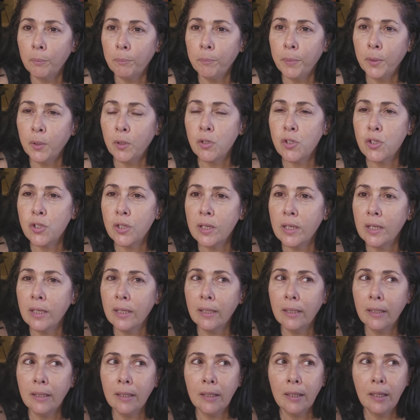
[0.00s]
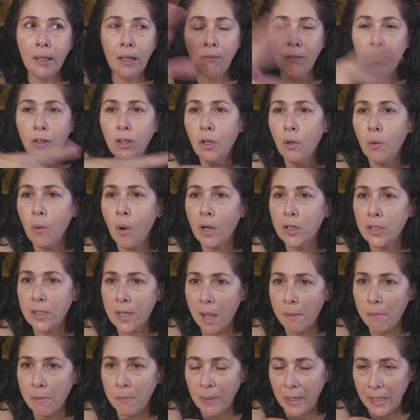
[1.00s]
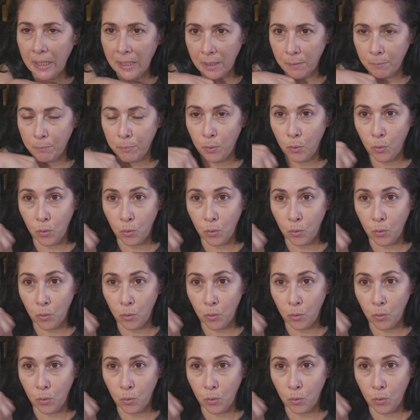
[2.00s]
because even though our diamond painting